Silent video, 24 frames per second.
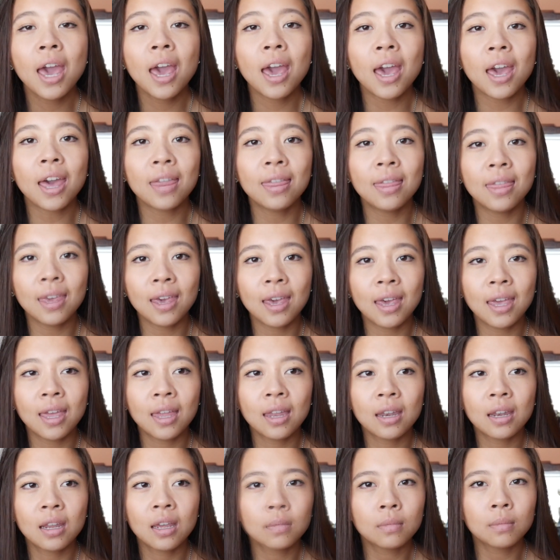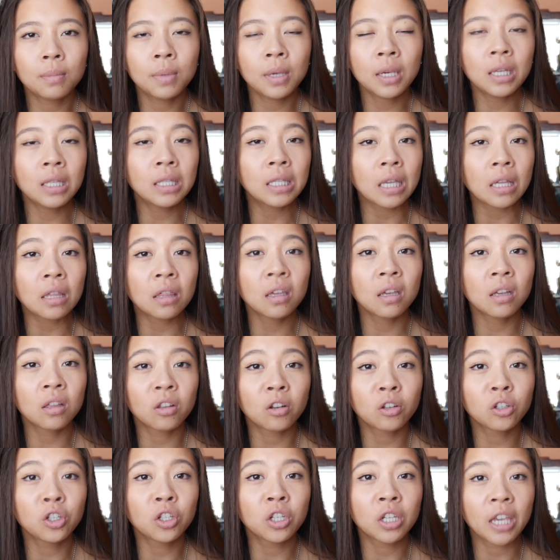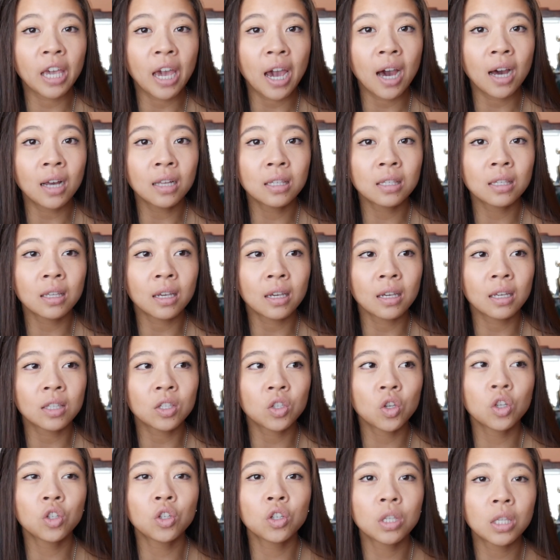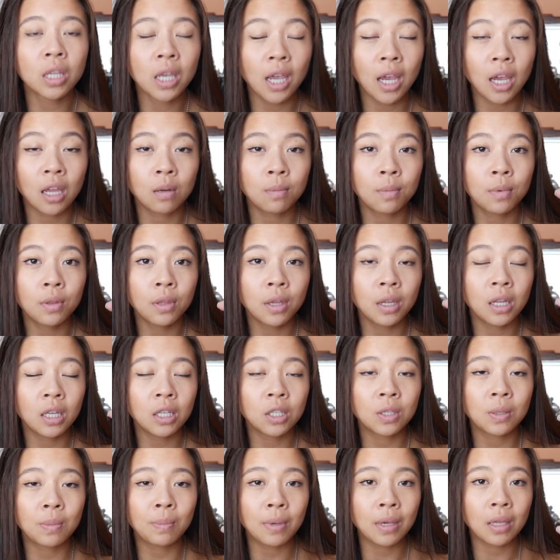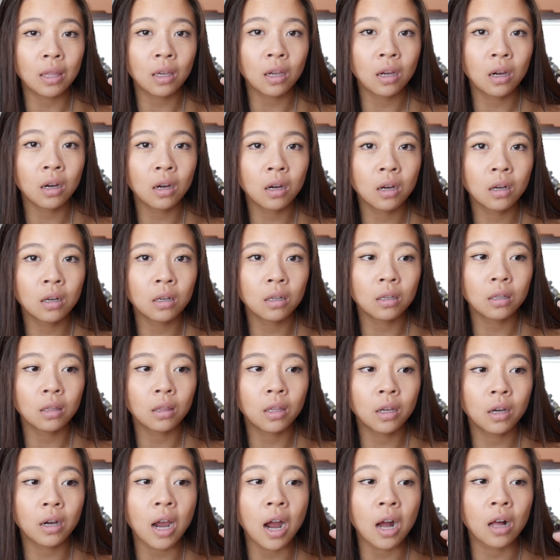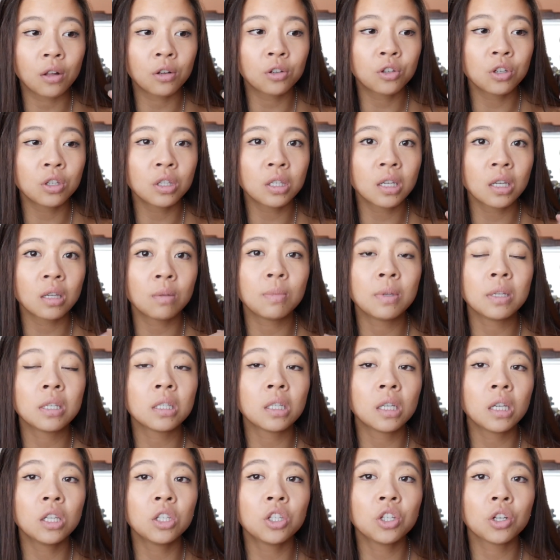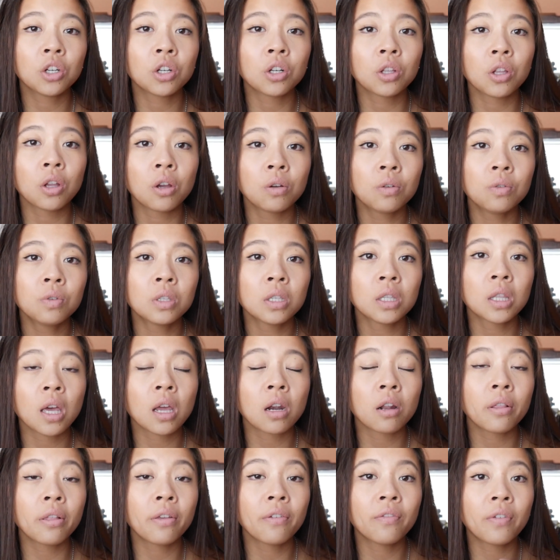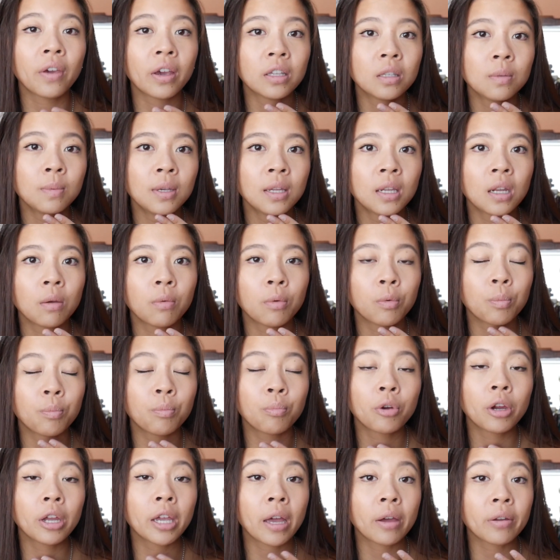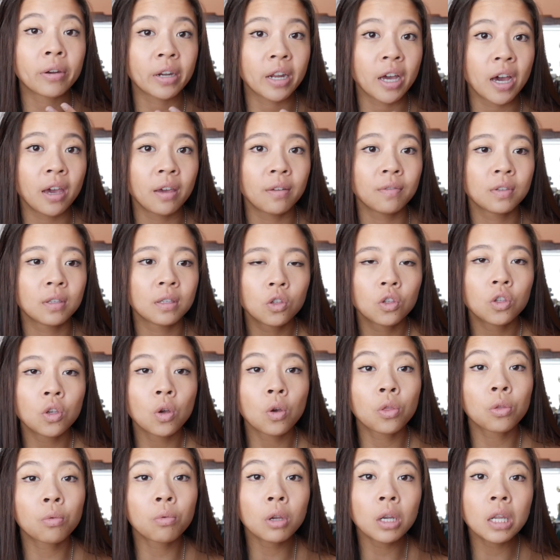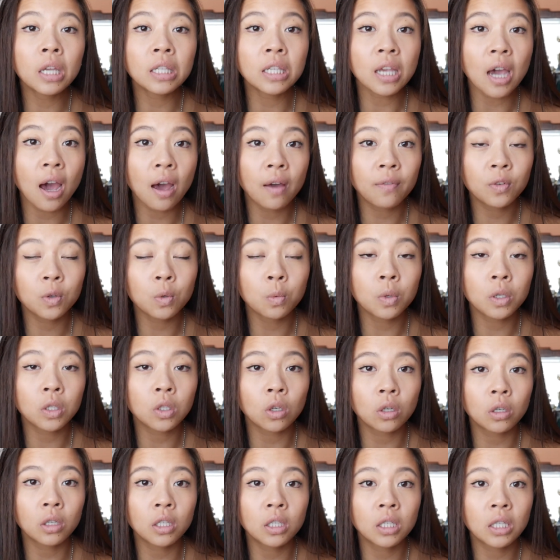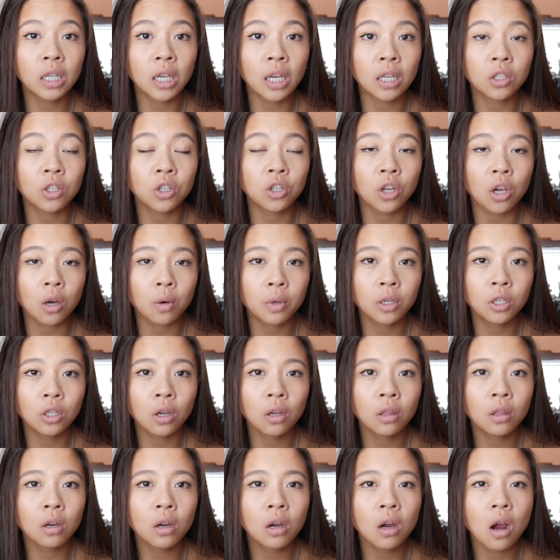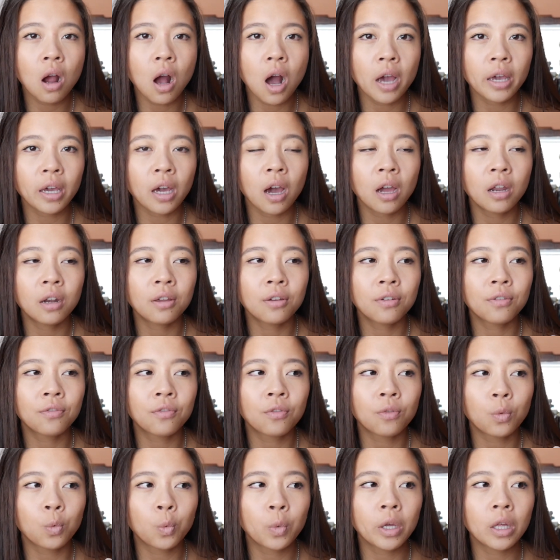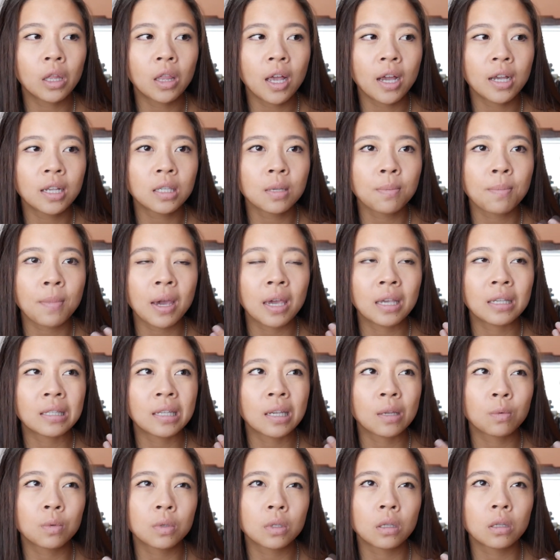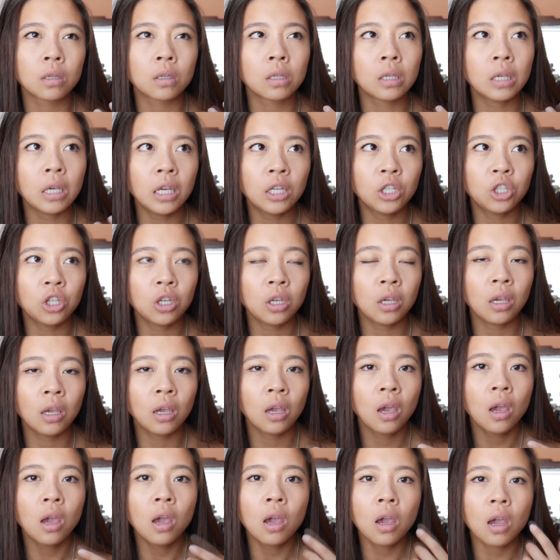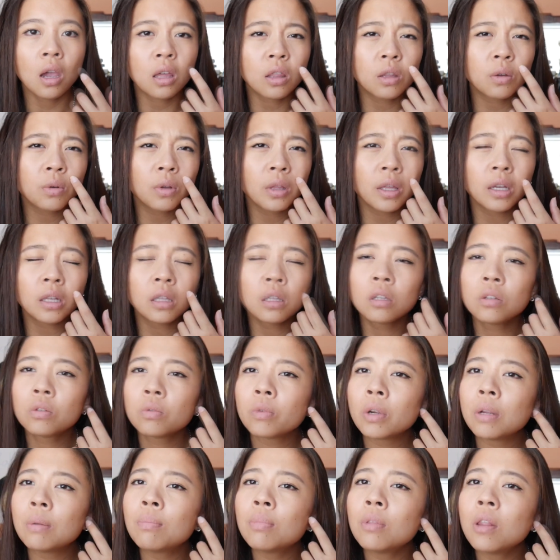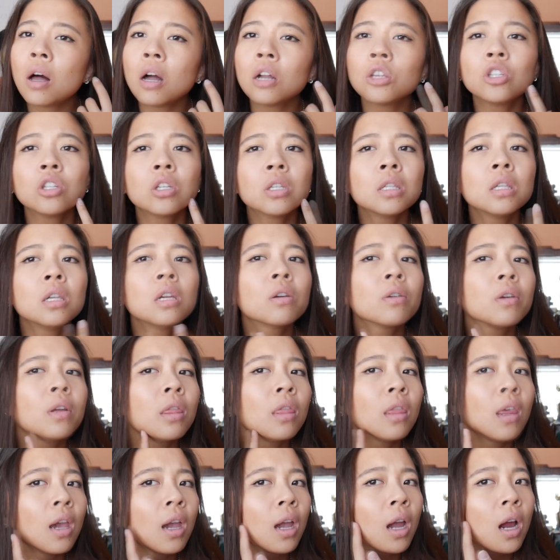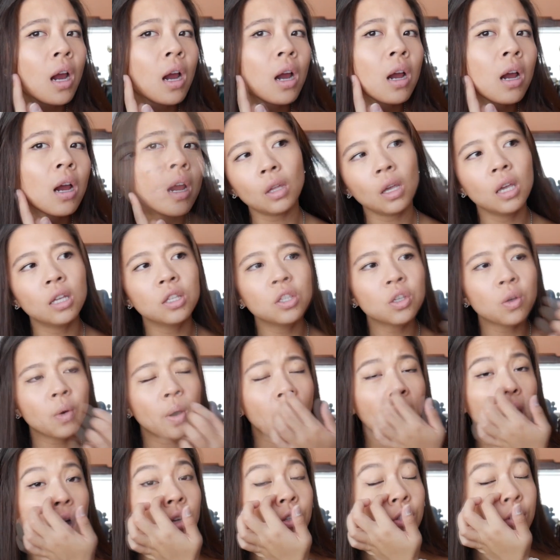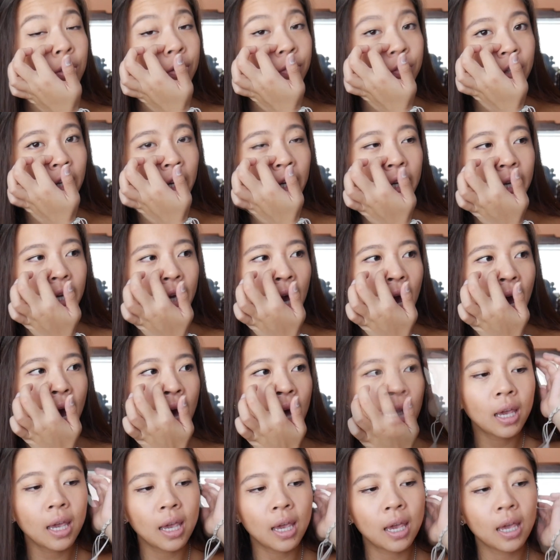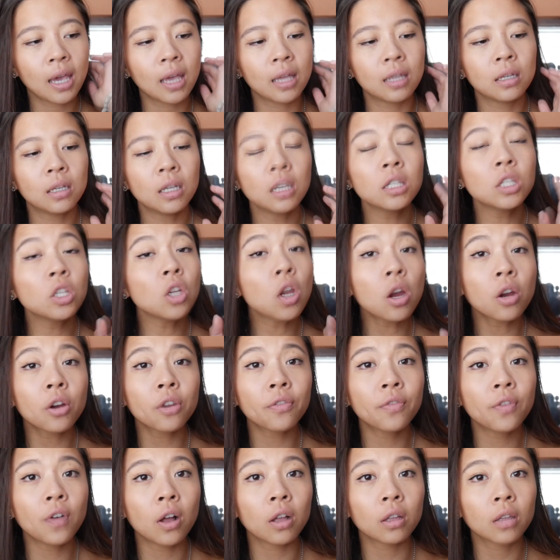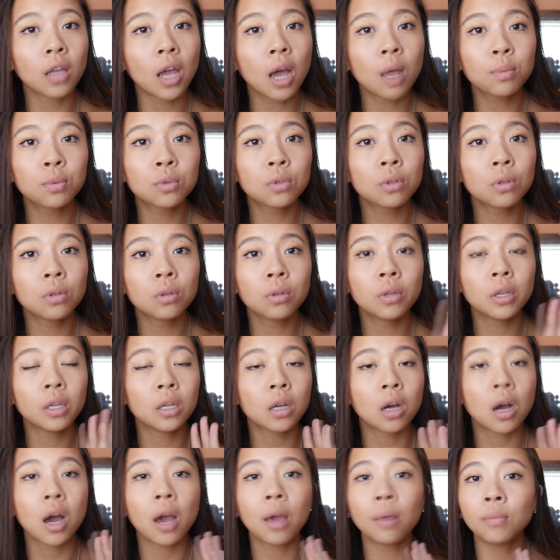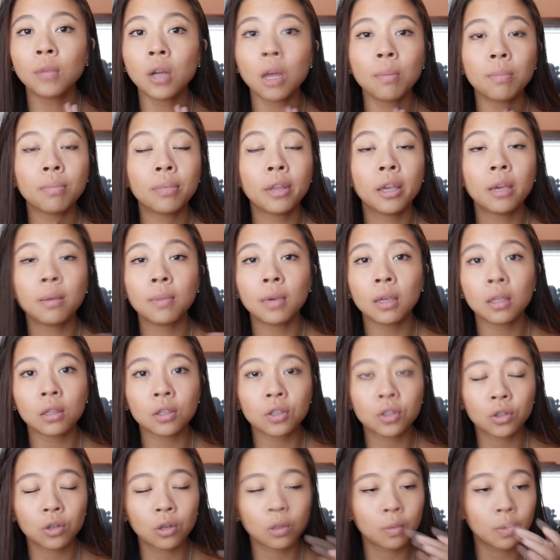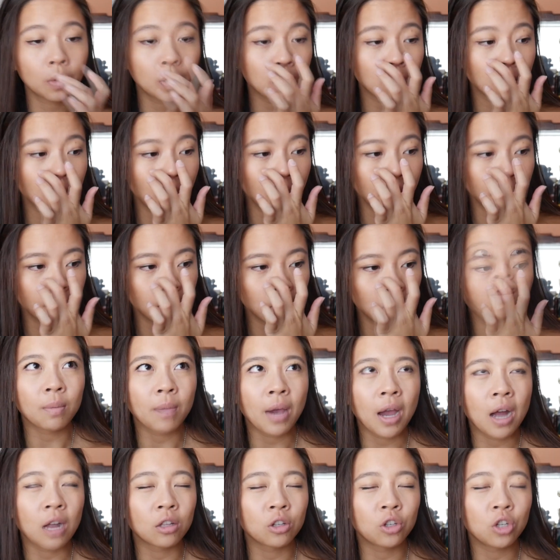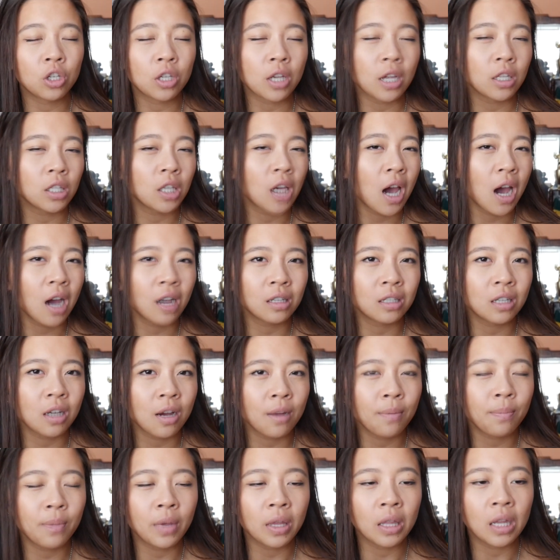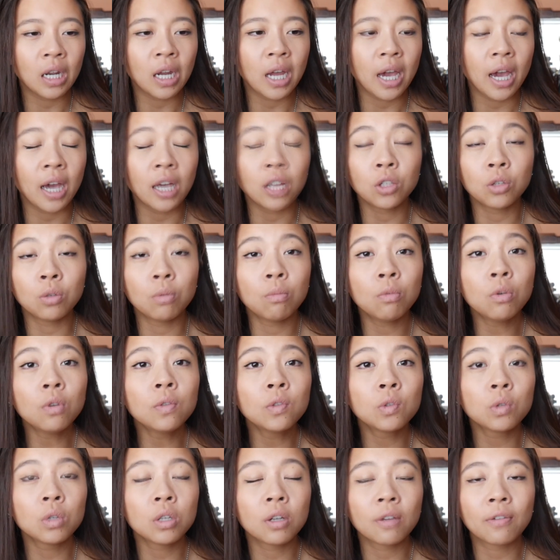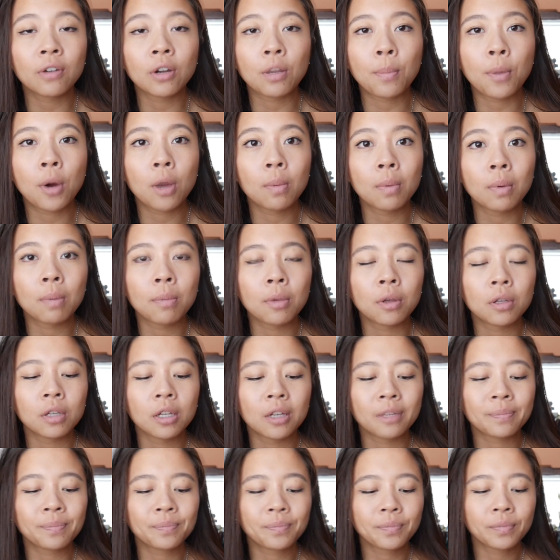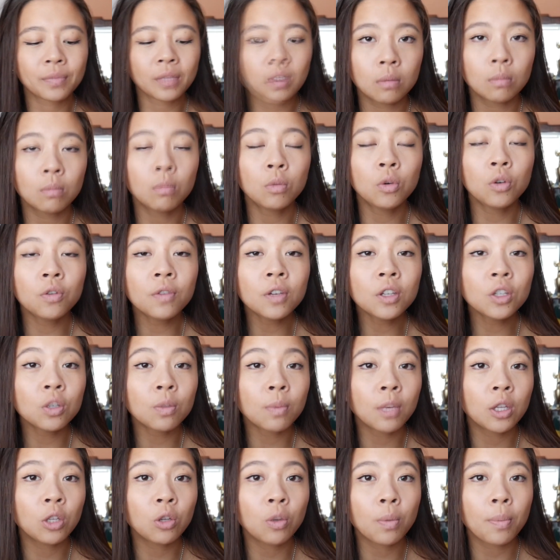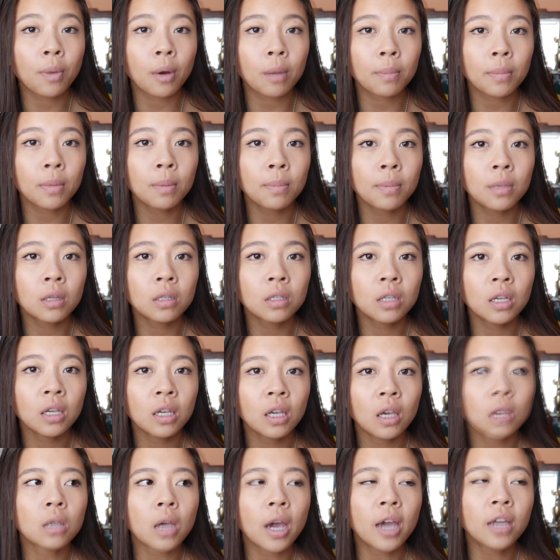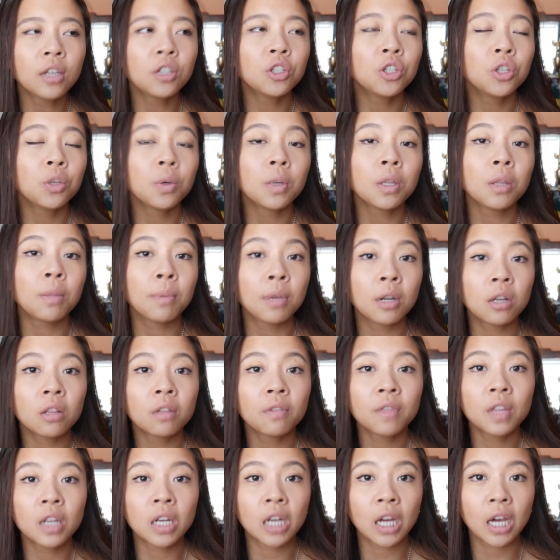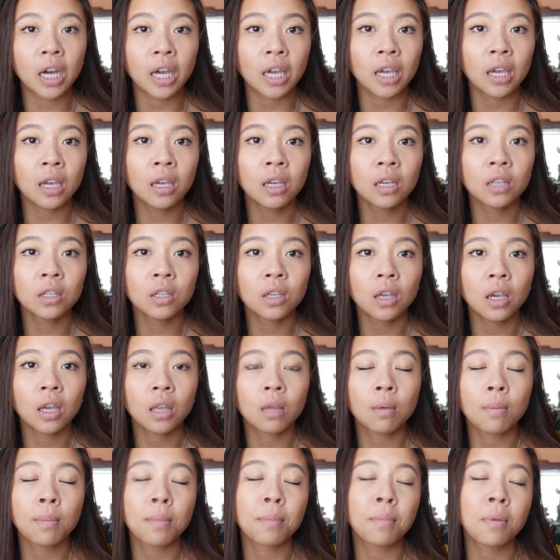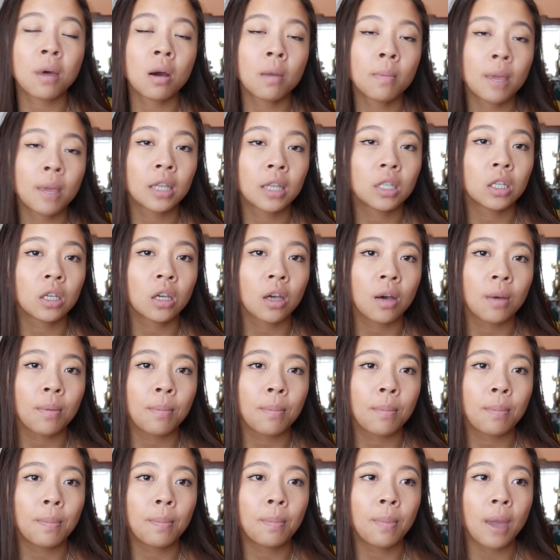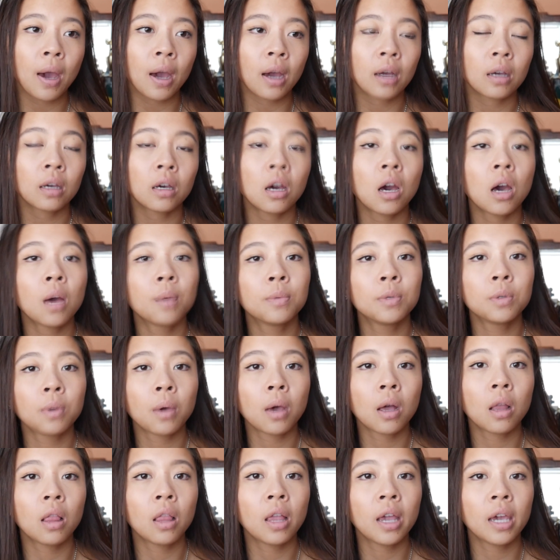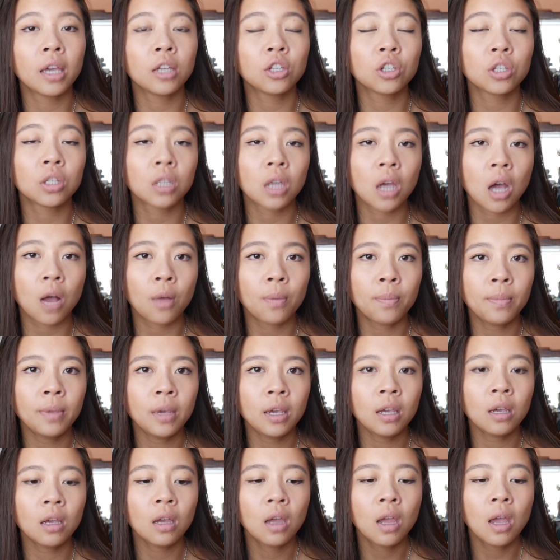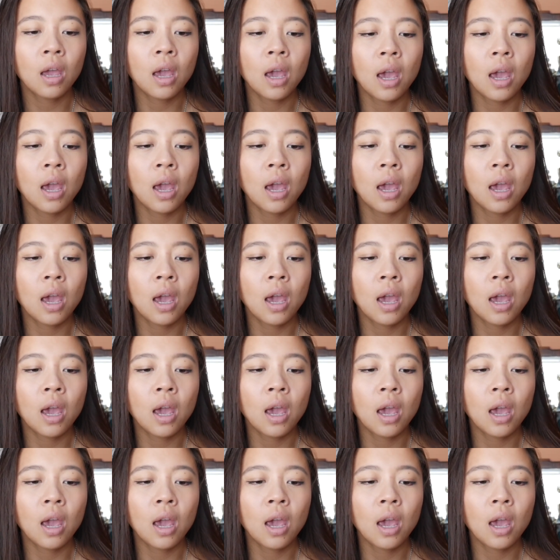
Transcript: And then being deathly allergic to cats, like it's not just the animal that needs to be there. Their allergens can be sticking to your clothes and that'll affect me and I would break out in hives. So 3 days after we started to get to know each other, I kind of realized that my skin was a little itchy and there were like little red blotches here and there. And so I asked her if she had a cat, and it's not her fault. Absolutely not. I'm not blaming this girl whatsoever. My allergies had to act up, and then I had to move to a different apartment building. Moving to my new apartment building, I had to do it in the middle of the night, and then my mom to come back up to LA just to help me.